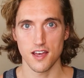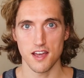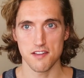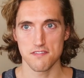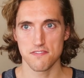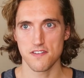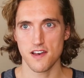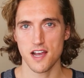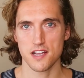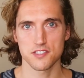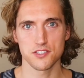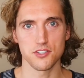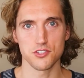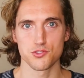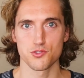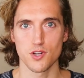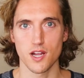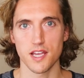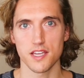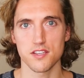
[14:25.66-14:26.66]
In fact, you
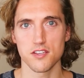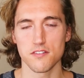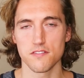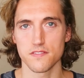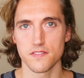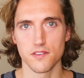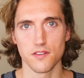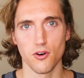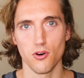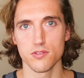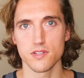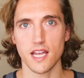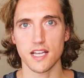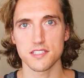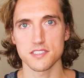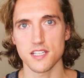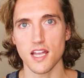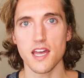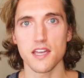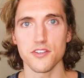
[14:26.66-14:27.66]
drink, the whole
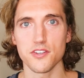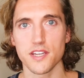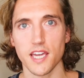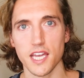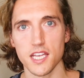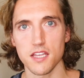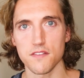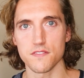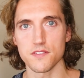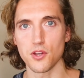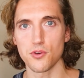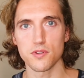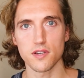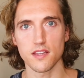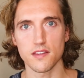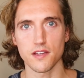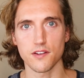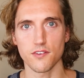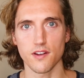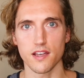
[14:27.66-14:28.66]
next day you can't even do
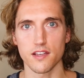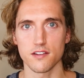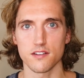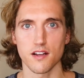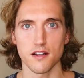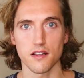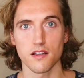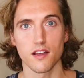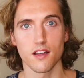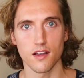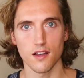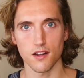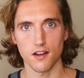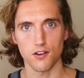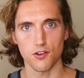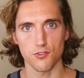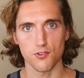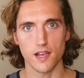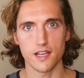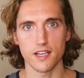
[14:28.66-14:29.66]
anything, right? You're not
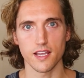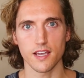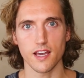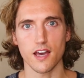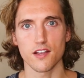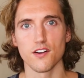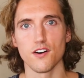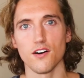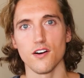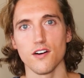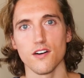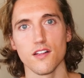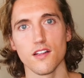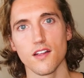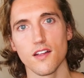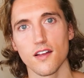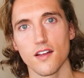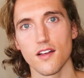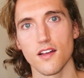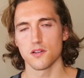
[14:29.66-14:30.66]
creating at all.
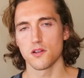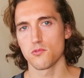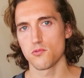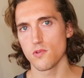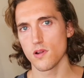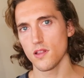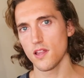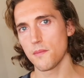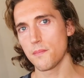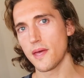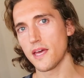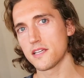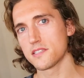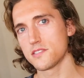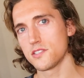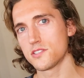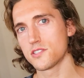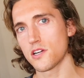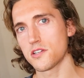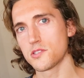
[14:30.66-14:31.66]
So it really
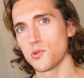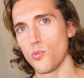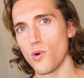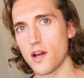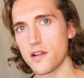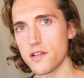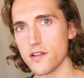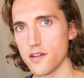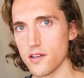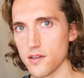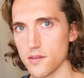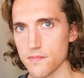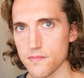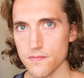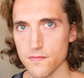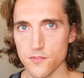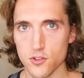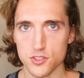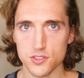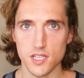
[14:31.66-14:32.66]
makes you start to
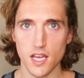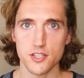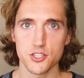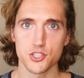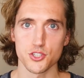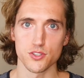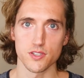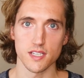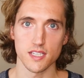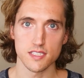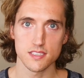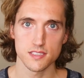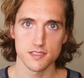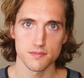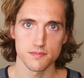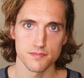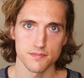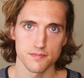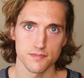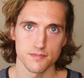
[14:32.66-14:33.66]
wonder, for
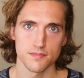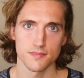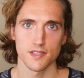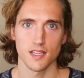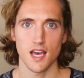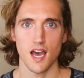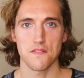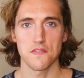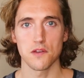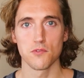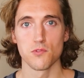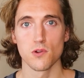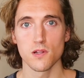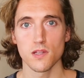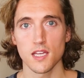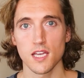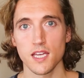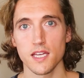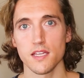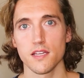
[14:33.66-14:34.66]
centuries, have they
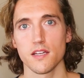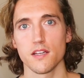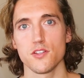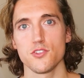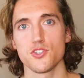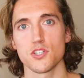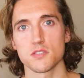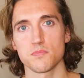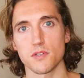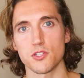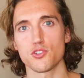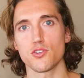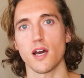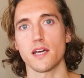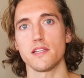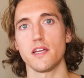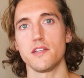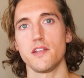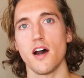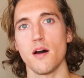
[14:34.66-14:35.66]
really just been
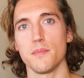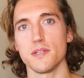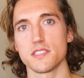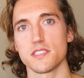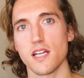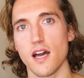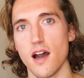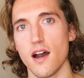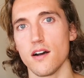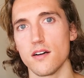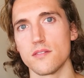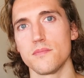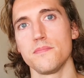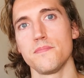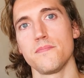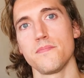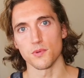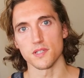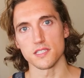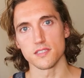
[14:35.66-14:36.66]
trying to dumb us
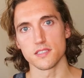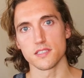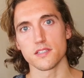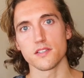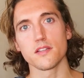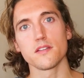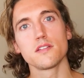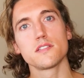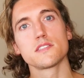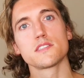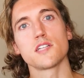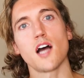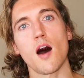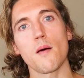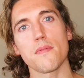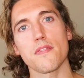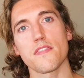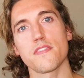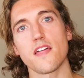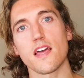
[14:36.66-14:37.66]
down so we
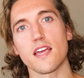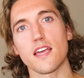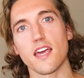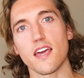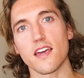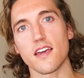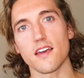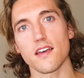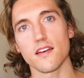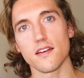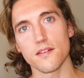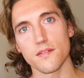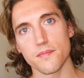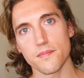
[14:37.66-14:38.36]
stop thinking?